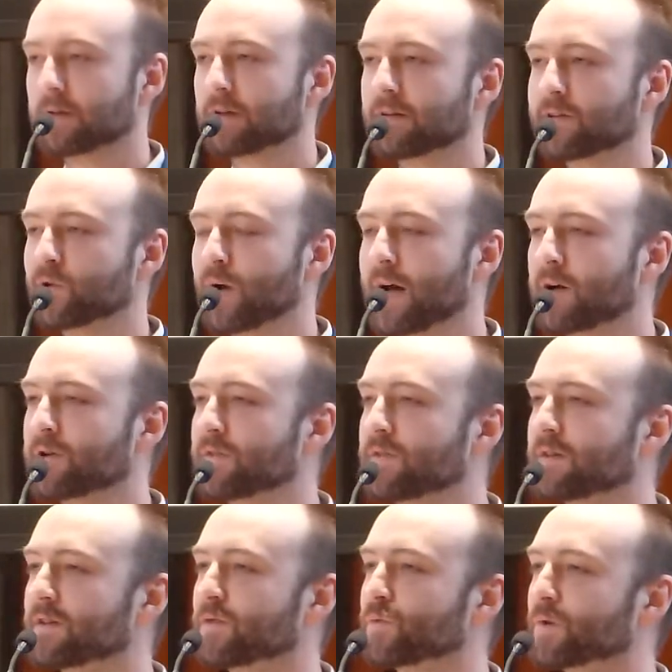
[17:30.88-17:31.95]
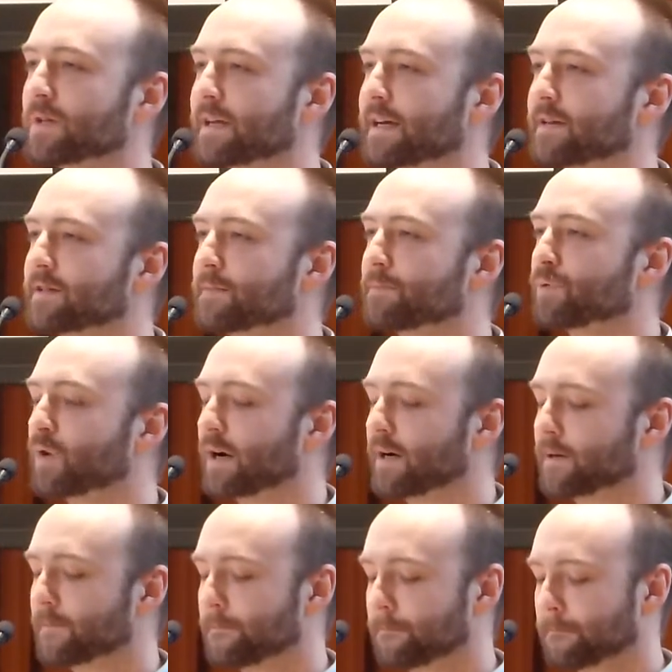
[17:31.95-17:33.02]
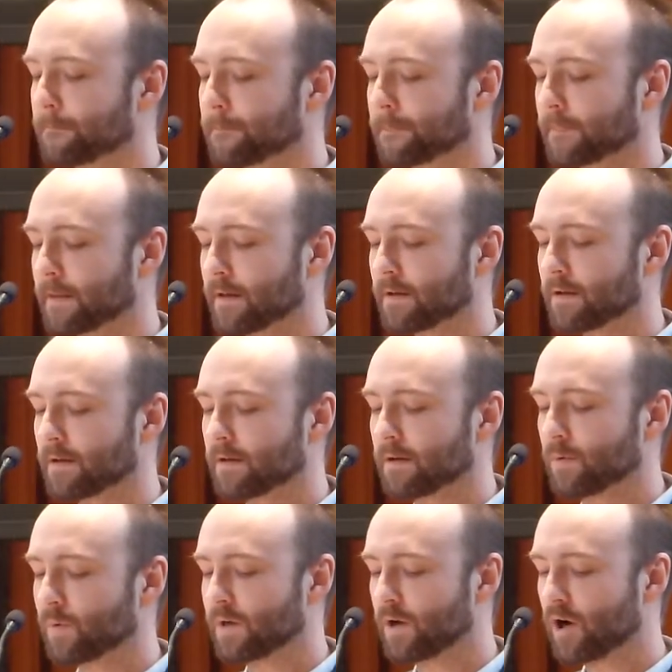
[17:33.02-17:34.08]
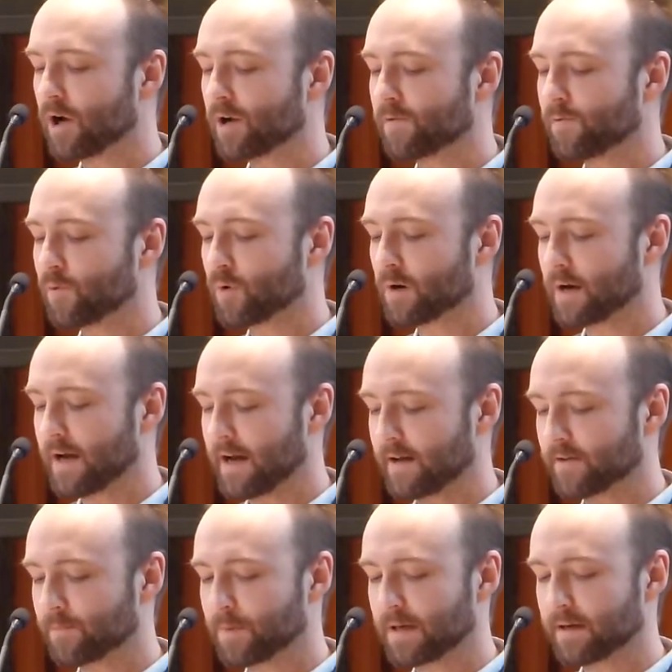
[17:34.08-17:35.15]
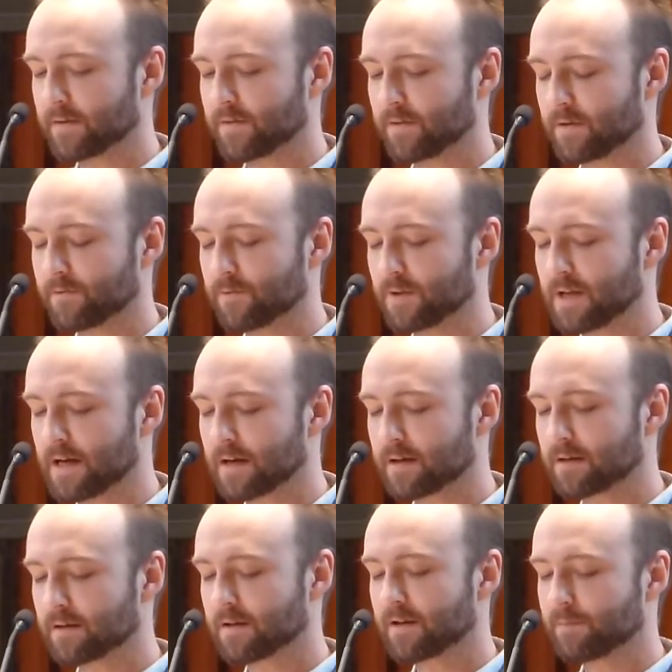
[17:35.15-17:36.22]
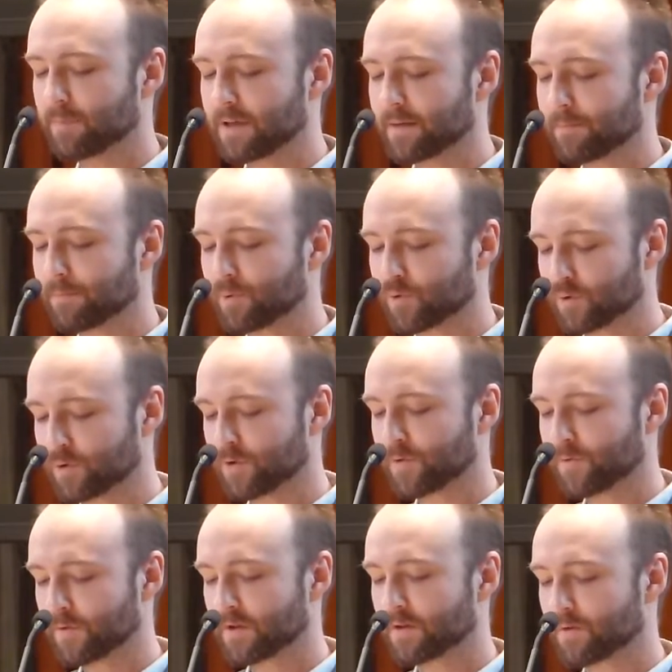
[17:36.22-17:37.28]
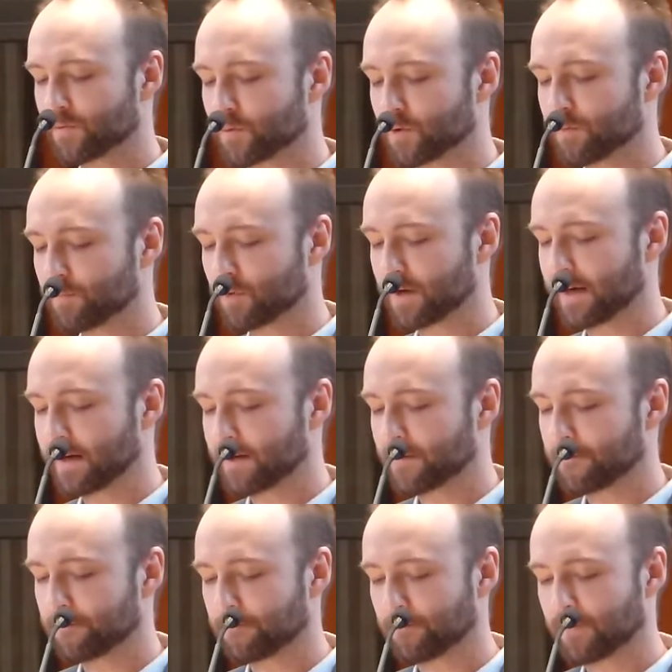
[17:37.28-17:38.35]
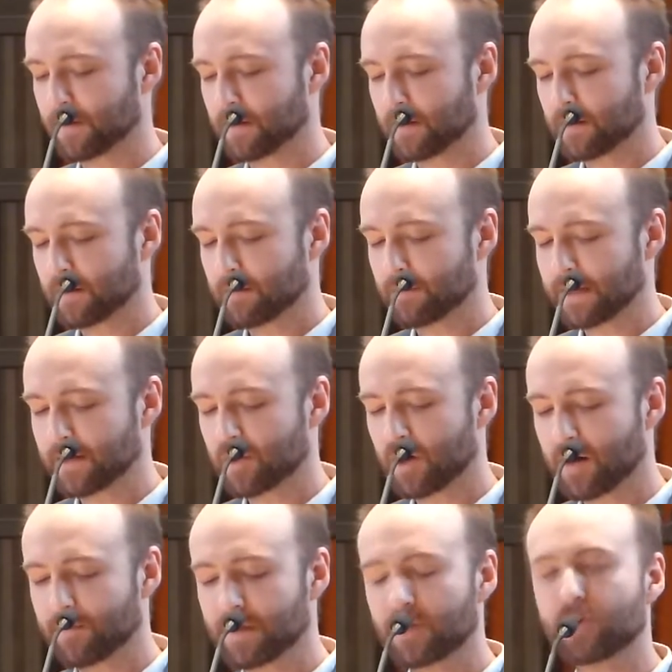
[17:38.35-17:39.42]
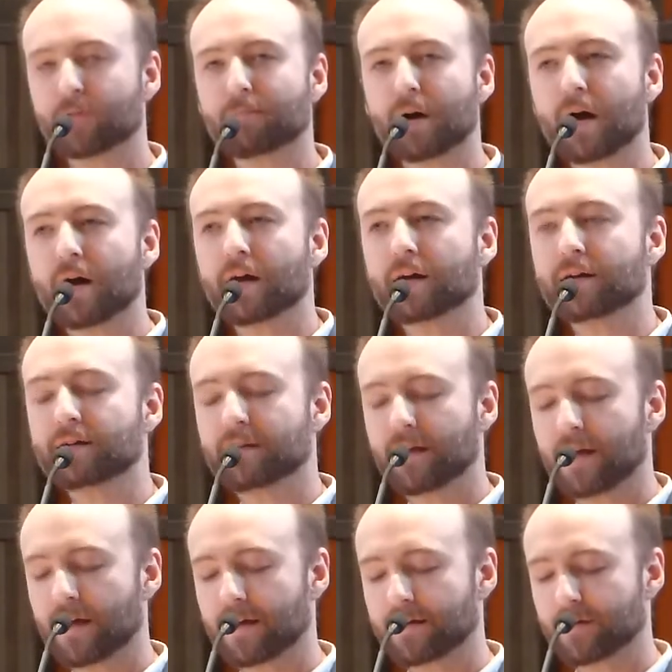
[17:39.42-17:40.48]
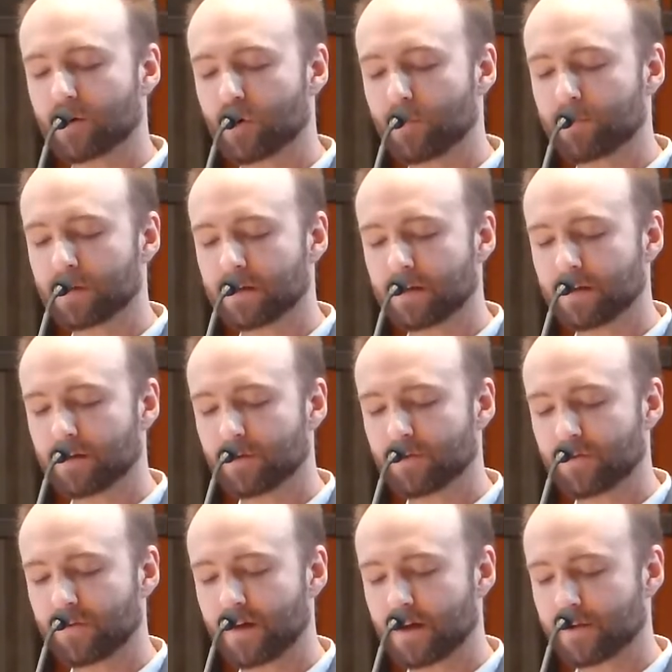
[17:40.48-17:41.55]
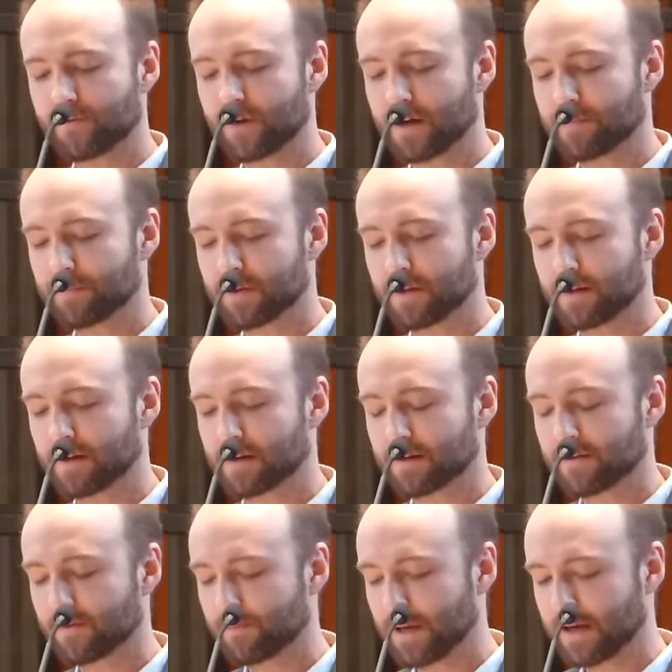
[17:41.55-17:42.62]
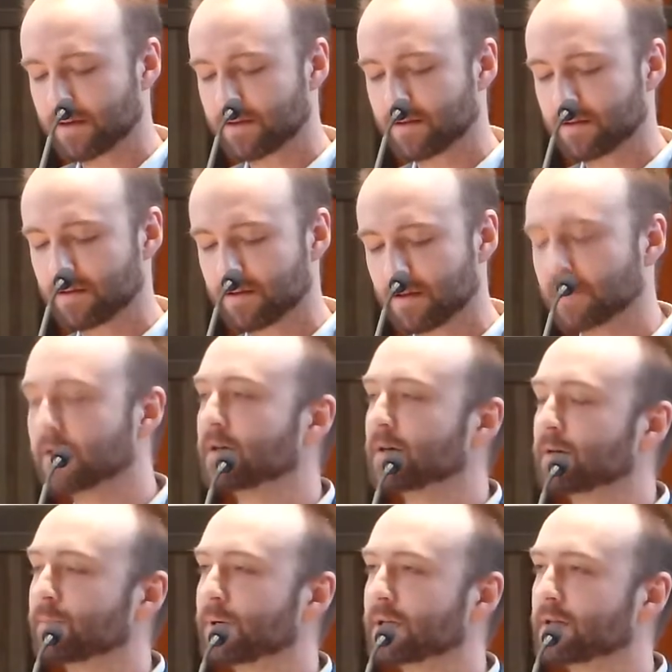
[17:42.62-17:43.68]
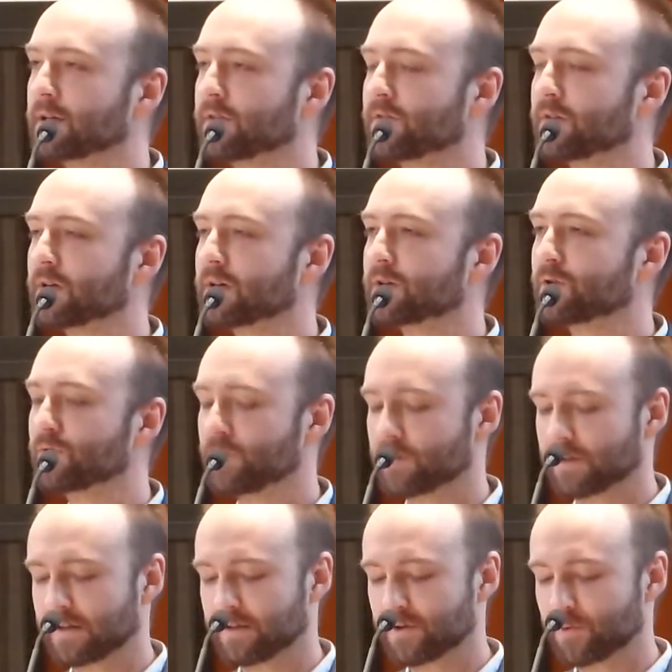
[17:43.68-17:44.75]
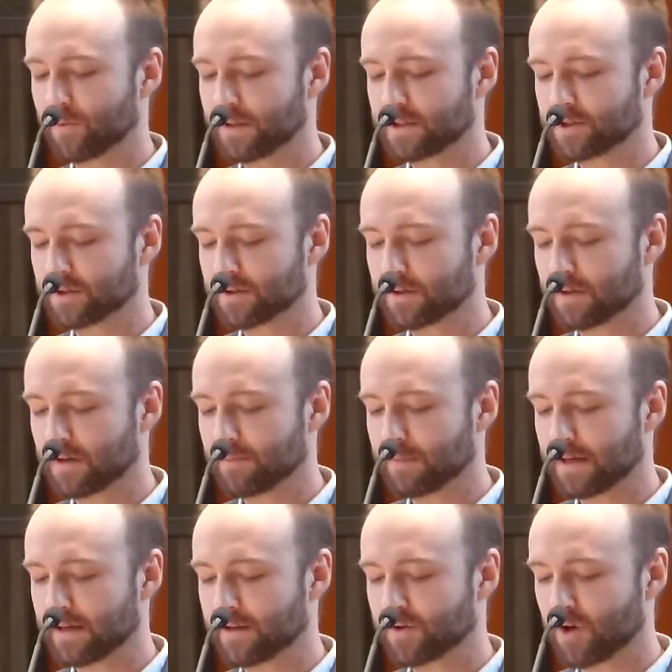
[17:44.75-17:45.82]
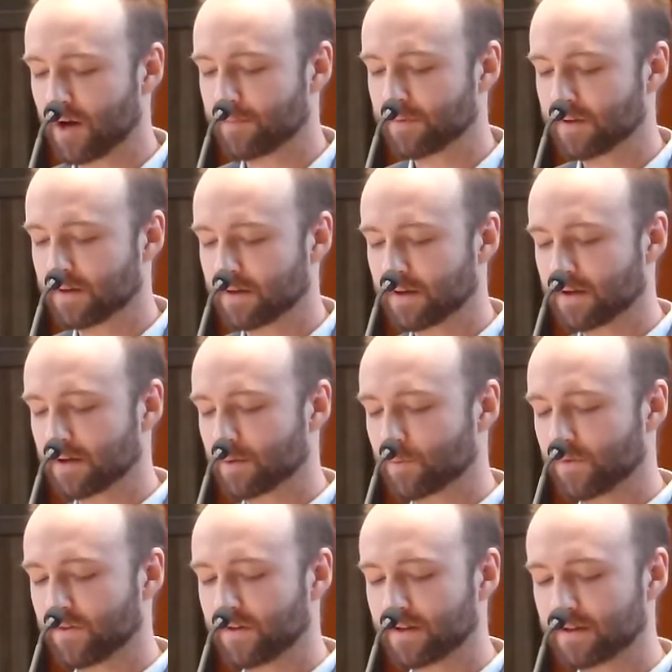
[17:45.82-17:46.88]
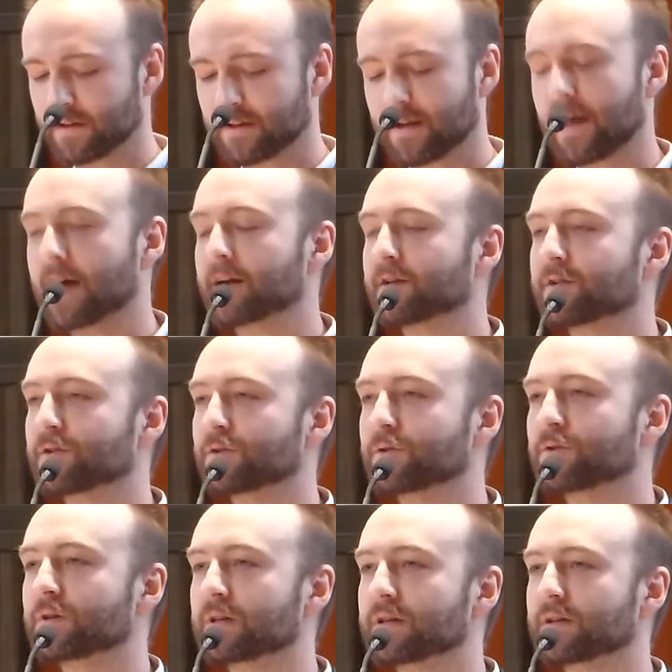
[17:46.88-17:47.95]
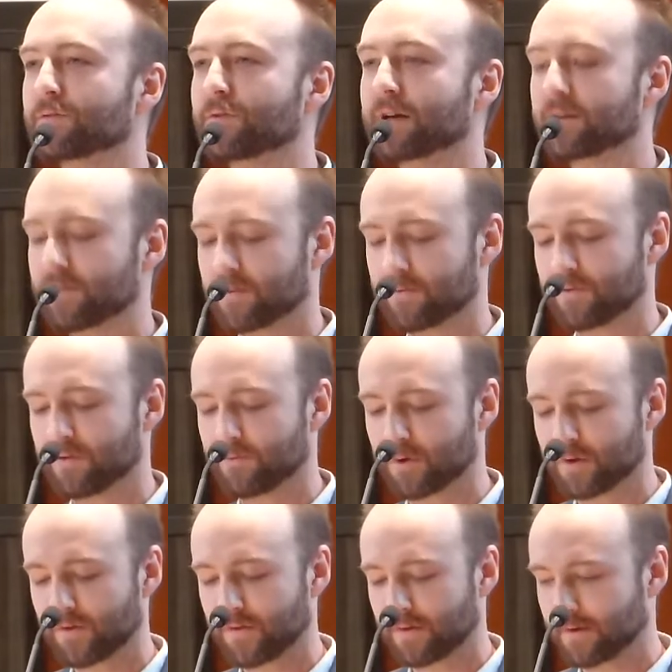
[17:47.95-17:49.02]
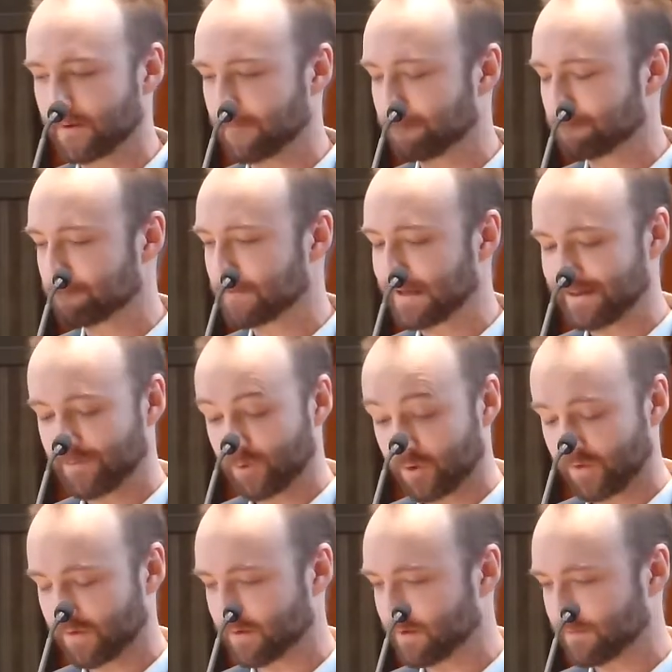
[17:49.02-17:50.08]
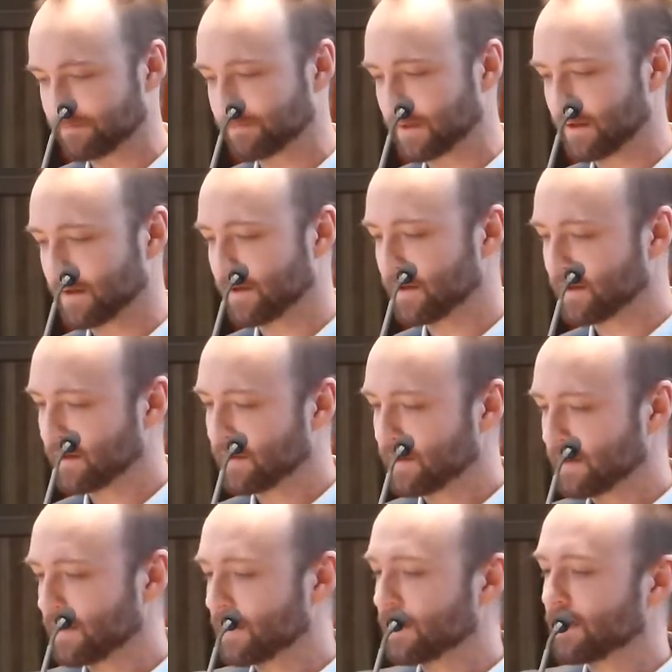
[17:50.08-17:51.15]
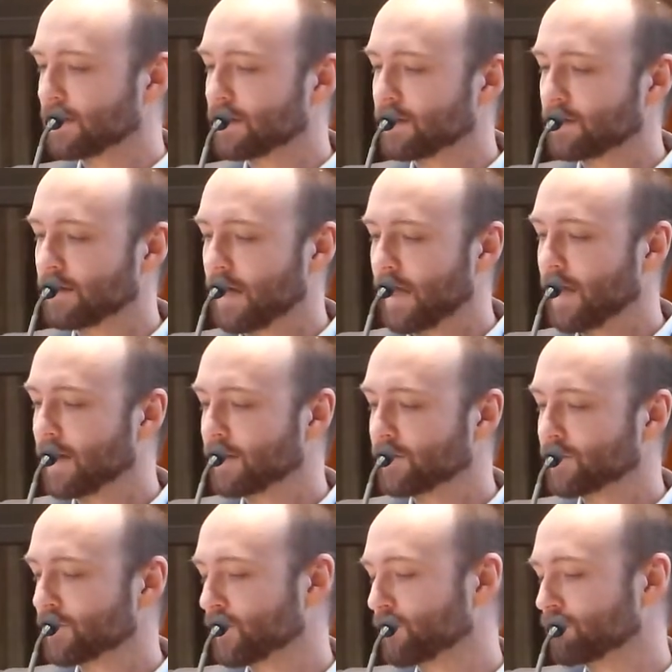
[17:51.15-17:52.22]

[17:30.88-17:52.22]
So how does this relate to prayer? Well, all 4 aspects of luck can be improved through prayer. By calming your mind and opening yourself up to the unexpected, by listening to your intuition, and by adopting a resilient attitude in the face of adversity. And